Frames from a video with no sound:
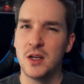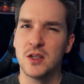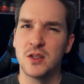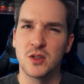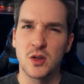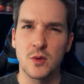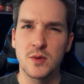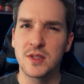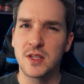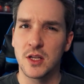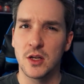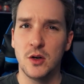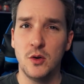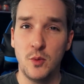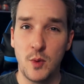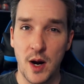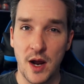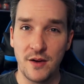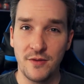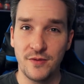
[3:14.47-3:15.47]
So it was a little
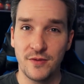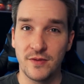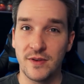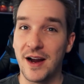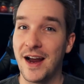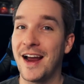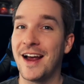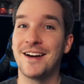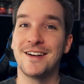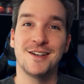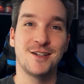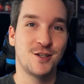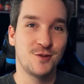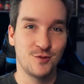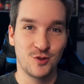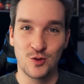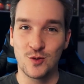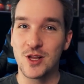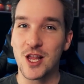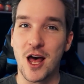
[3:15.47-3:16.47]
rough. I had to
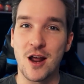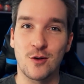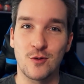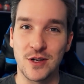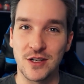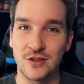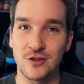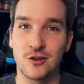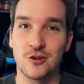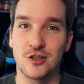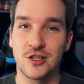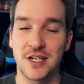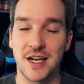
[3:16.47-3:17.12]
do a lot of research